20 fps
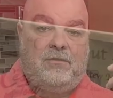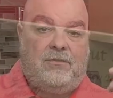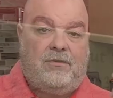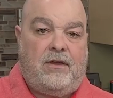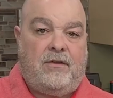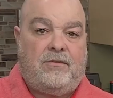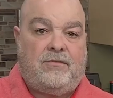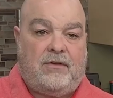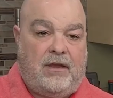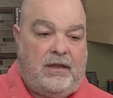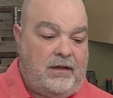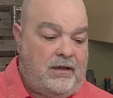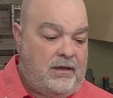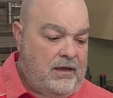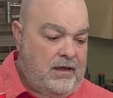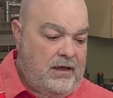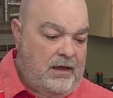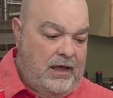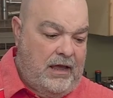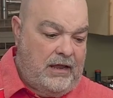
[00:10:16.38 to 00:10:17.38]
seasoning,
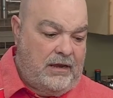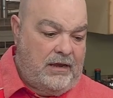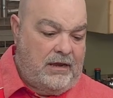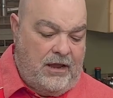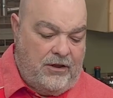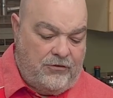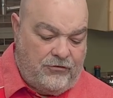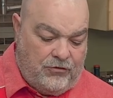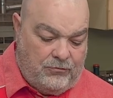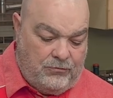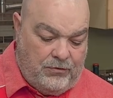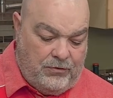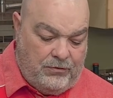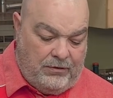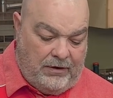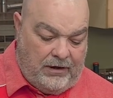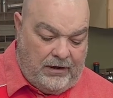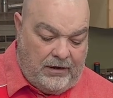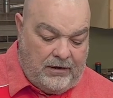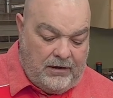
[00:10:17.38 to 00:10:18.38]
and it has your roux
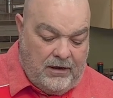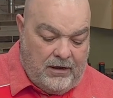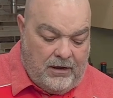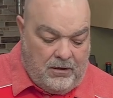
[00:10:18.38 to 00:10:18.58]
in it.